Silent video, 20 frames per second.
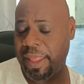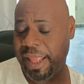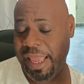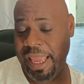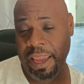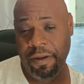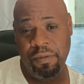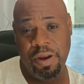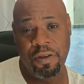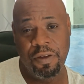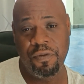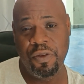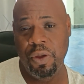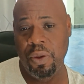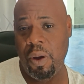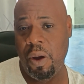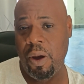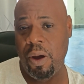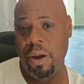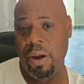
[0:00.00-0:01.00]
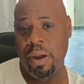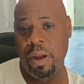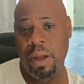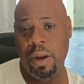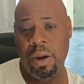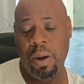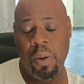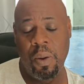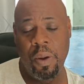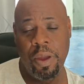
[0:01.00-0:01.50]
even if you are a
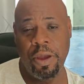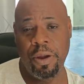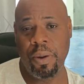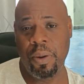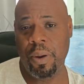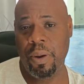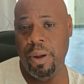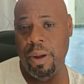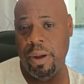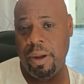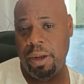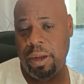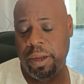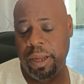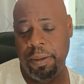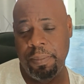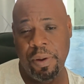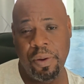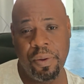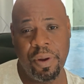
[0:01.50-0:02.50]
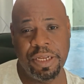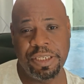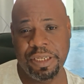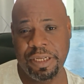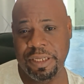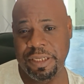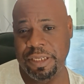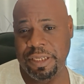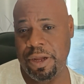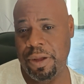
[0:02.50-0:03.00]
lawyer or an immigration
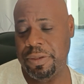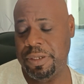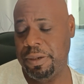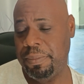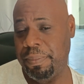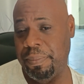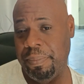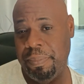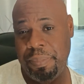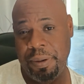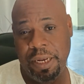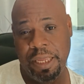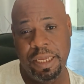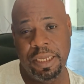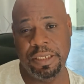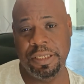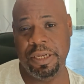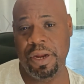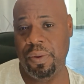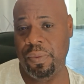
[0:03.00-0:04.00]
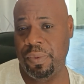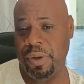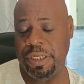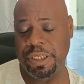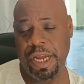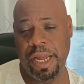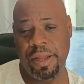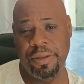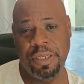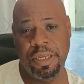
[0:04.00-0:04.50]
consultant, please don't
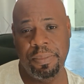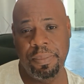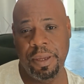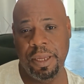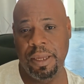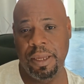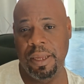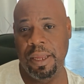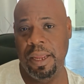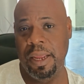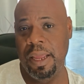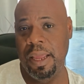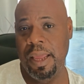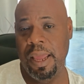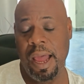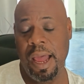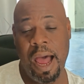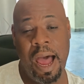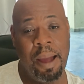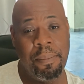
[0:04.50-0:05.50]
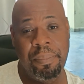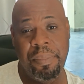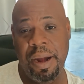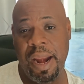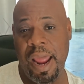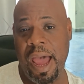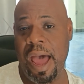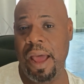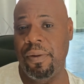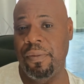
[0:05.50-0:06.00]
reach out to me. I'm
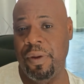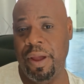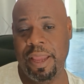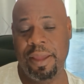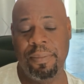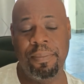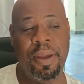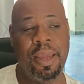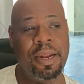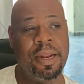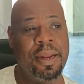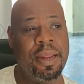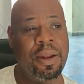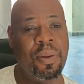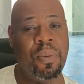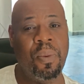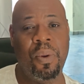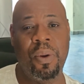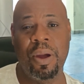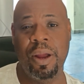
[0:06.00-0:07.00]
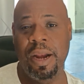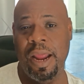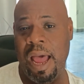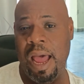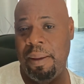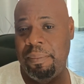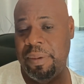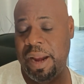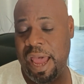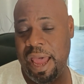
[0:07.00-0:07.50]
not recommending anyone.
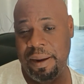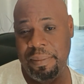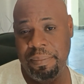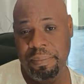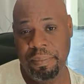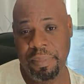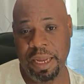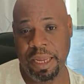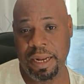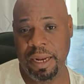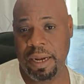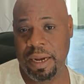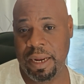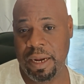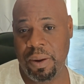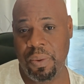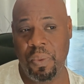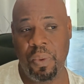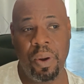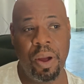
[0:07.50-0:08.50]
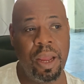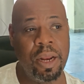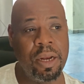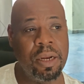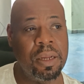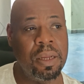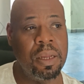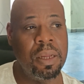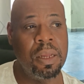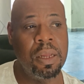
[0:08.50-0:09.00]
I'm not meeting anyone
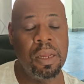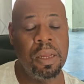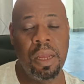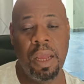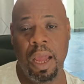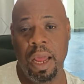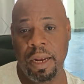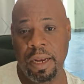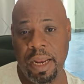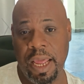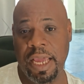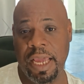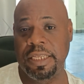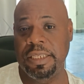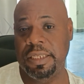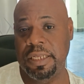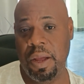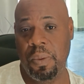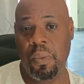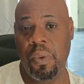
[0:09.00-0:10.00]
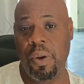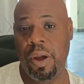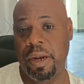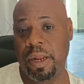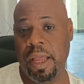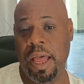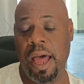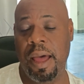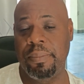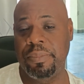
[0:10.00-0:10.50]
unless someone
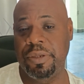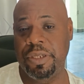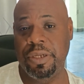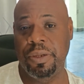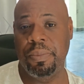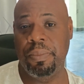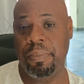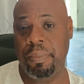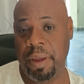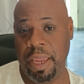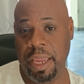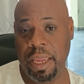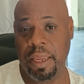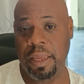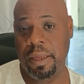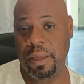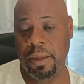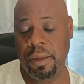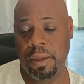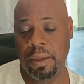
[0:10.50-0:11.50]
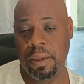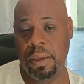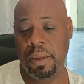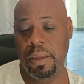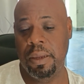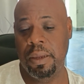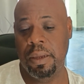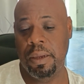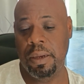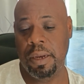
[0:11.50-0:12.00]
comes to me
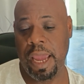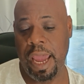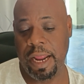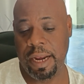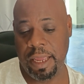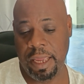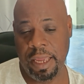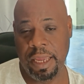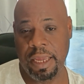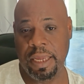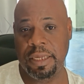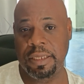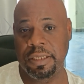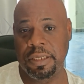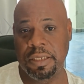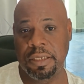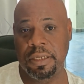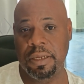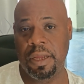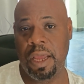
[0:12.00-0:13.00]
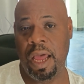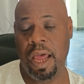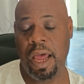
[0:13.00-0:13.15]
that is